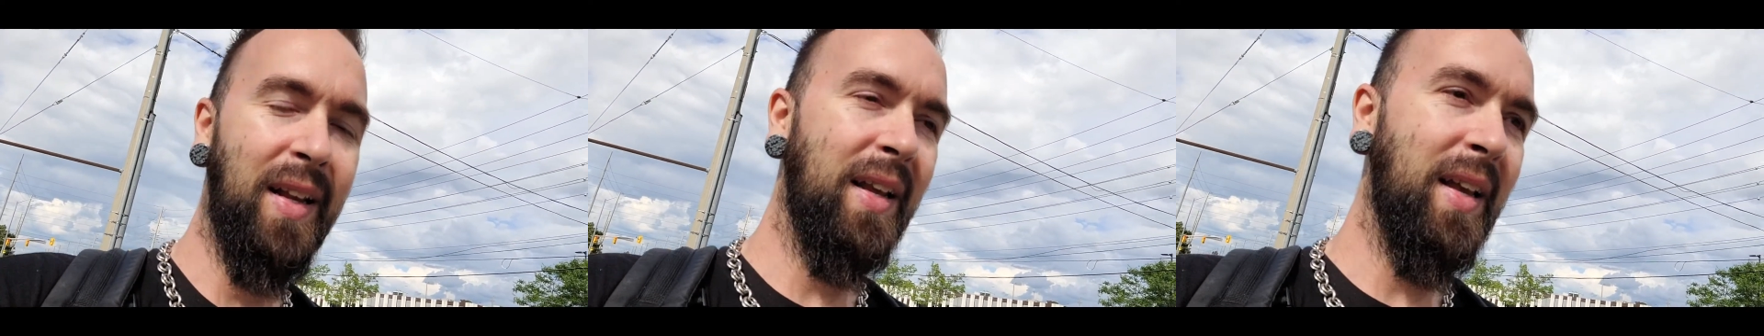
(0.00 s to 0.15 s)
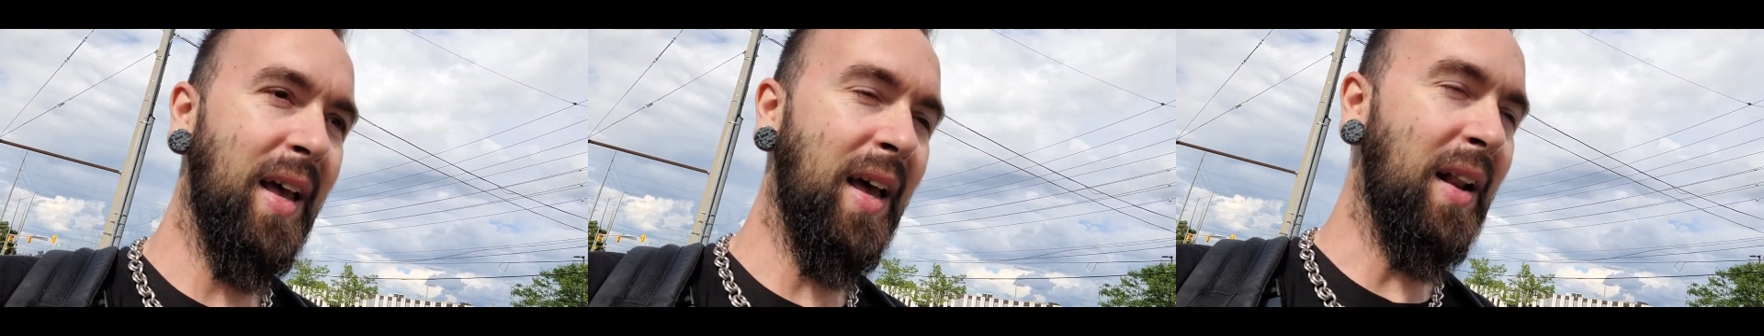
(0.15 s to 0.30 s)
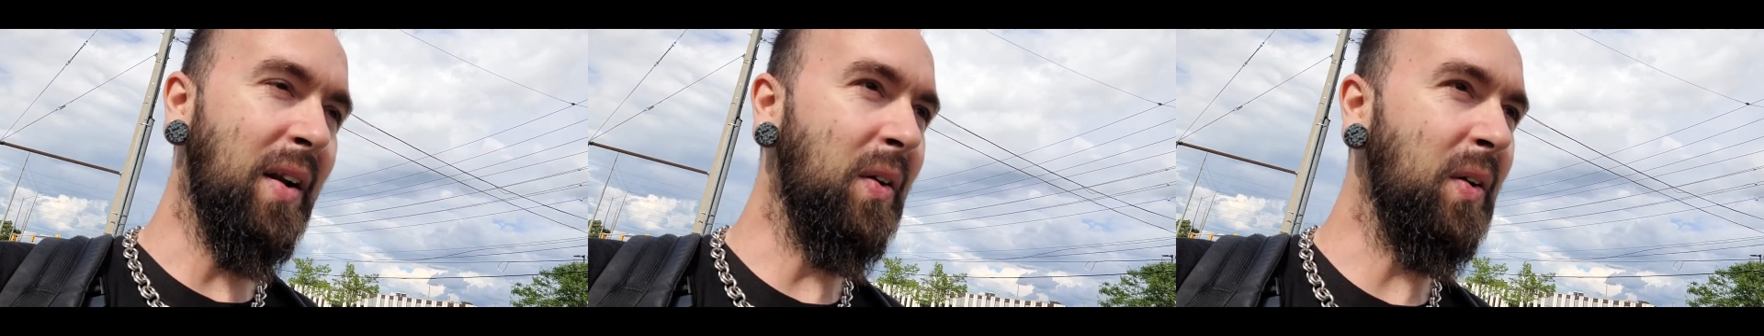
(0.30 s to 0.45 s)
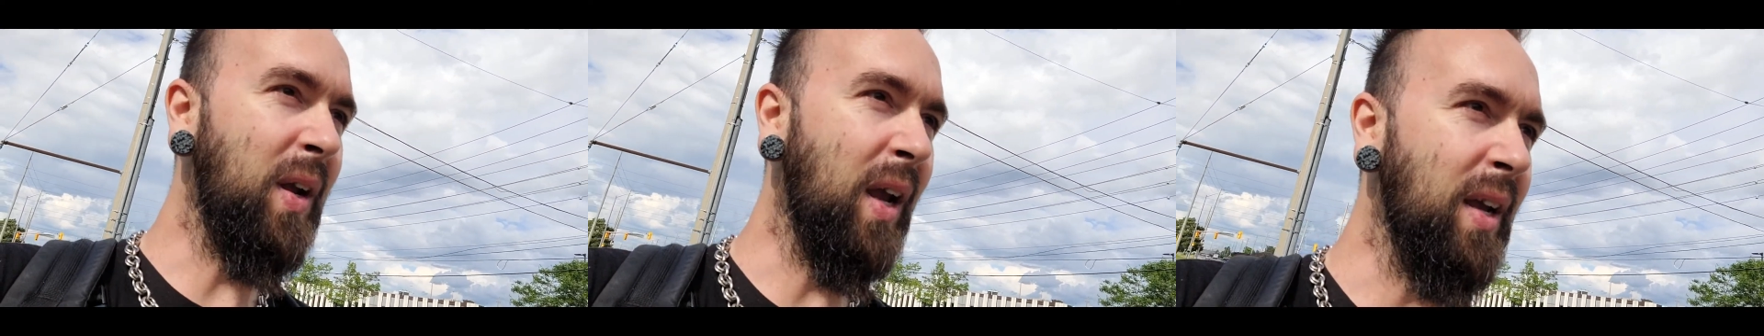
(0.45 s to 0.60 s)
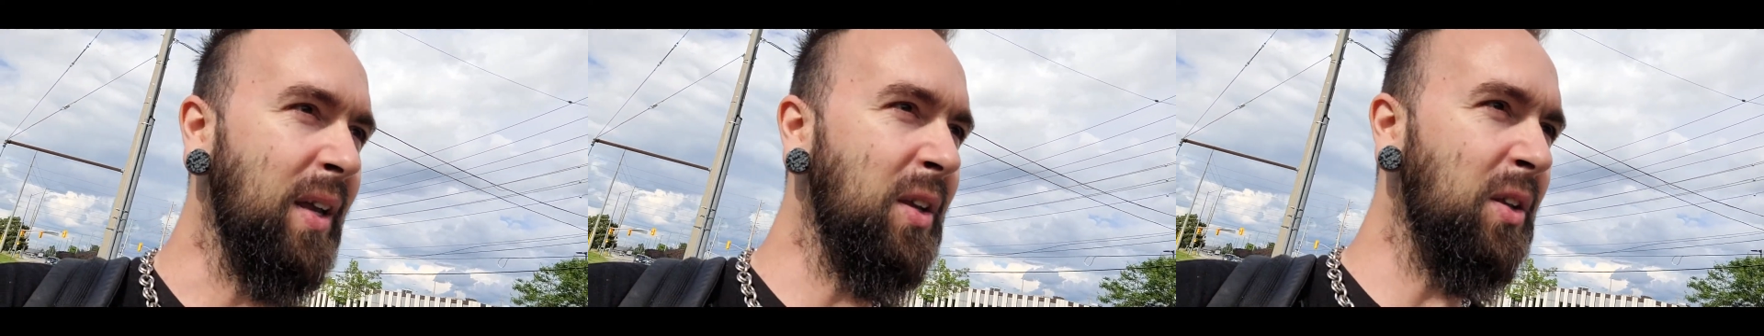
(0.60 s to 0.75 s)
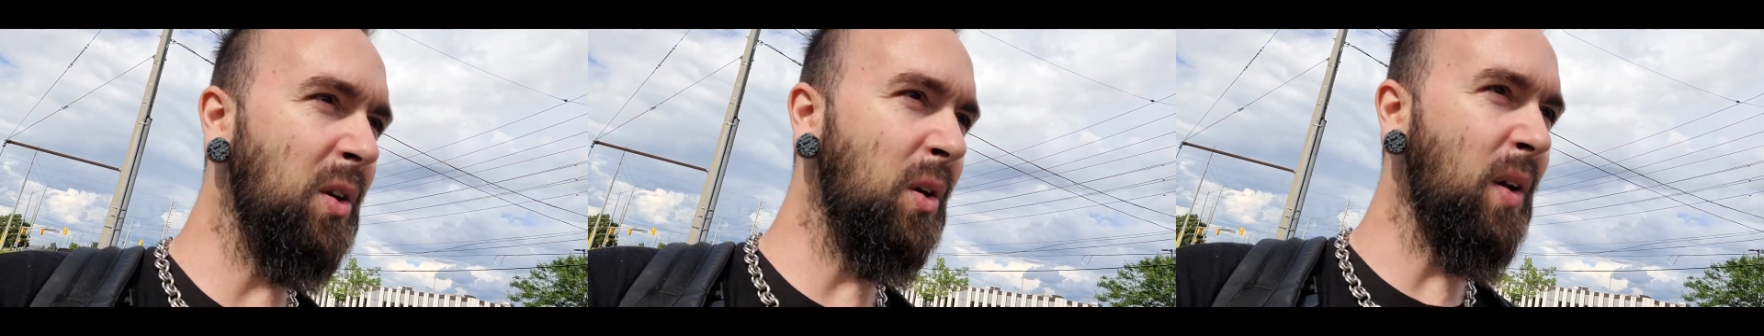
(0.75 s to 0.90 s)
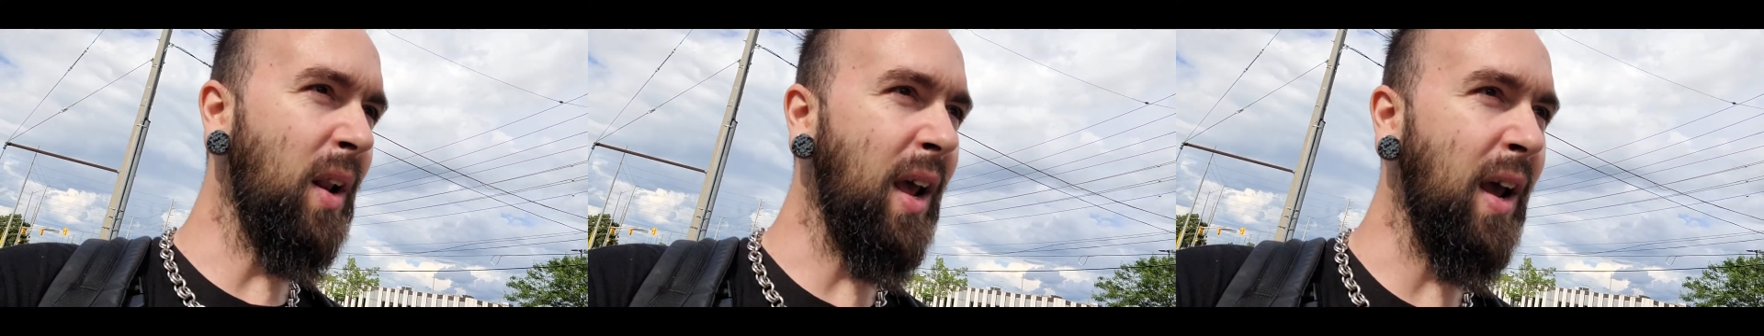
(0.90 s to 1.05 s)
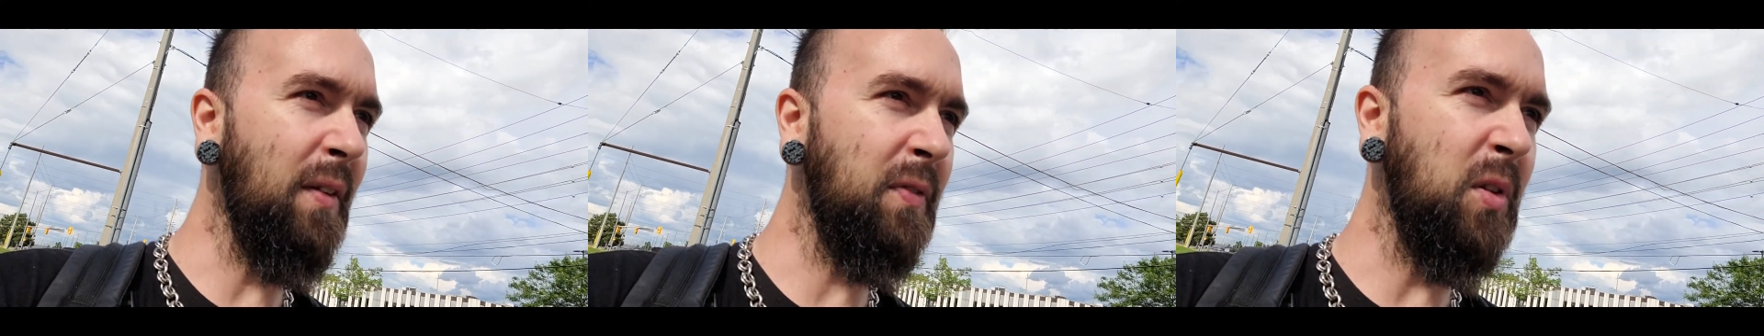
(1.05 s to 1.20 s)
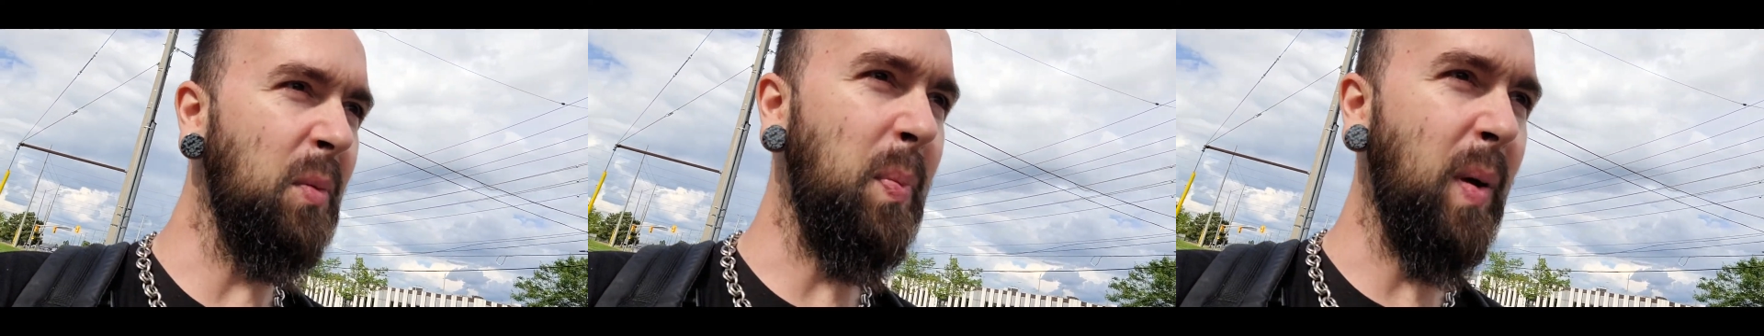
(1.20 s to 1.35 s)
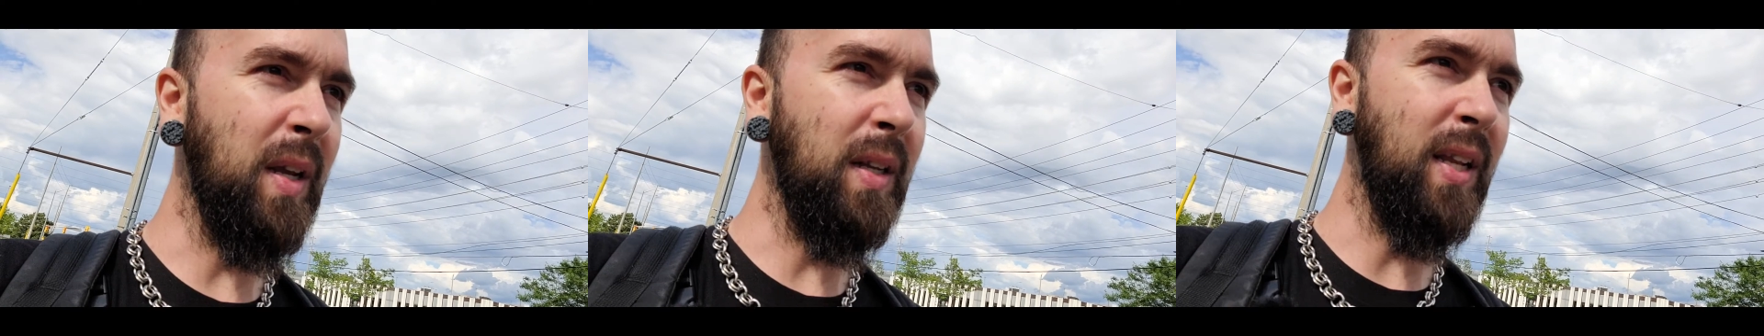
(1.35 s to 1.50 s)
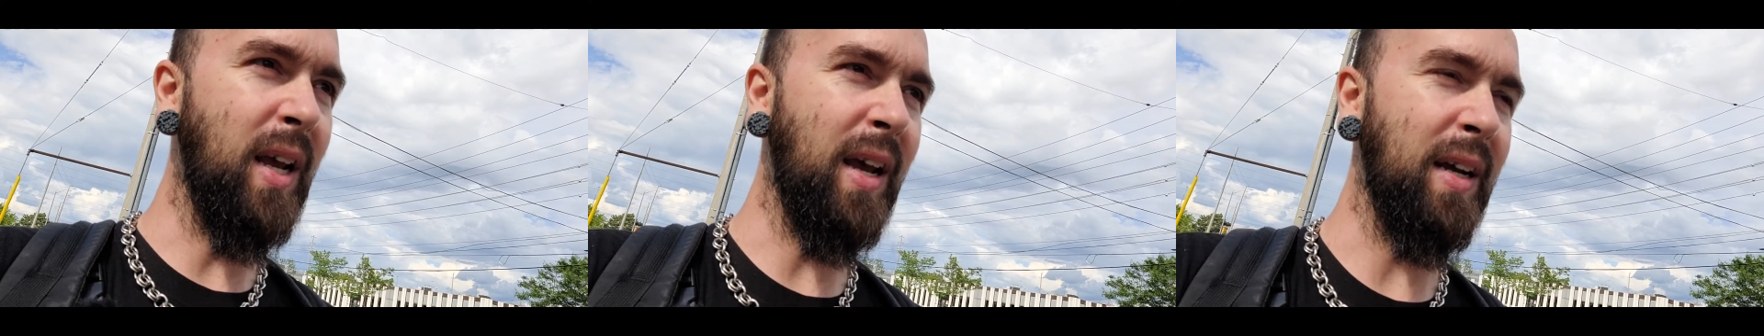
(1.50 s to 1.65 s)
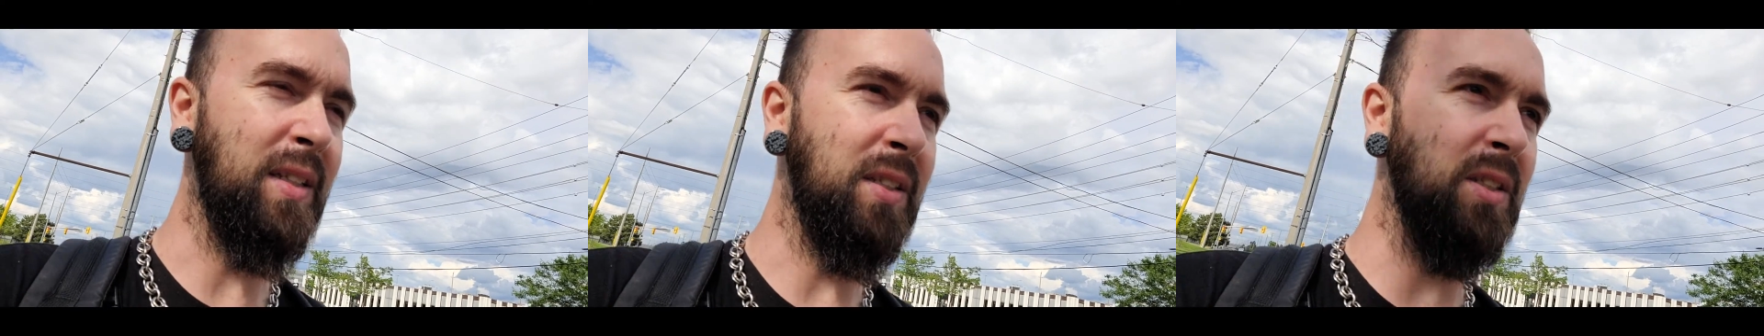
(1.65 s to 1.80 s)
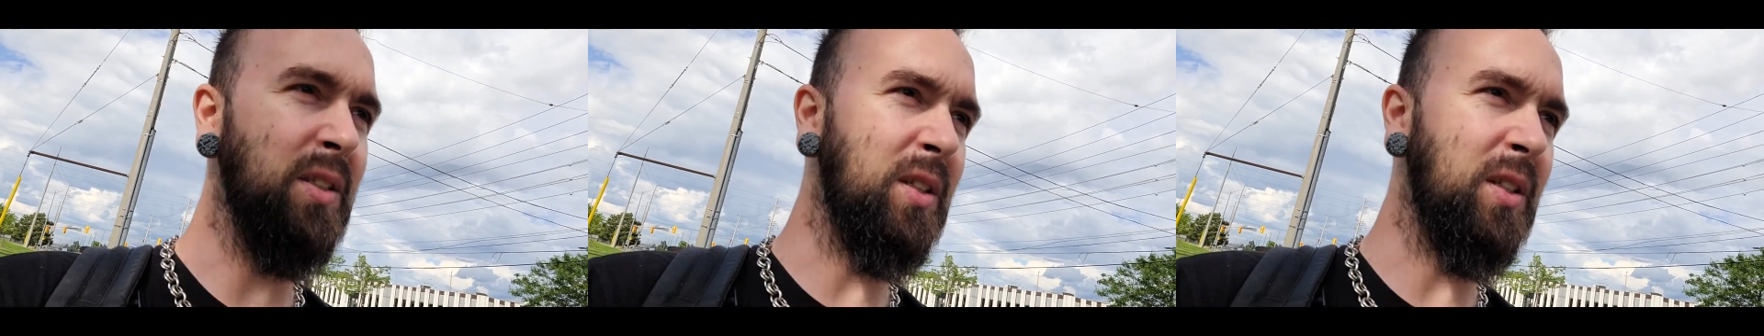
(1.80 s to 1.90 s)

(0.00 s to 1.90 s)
And okay, you don't have to pay taxes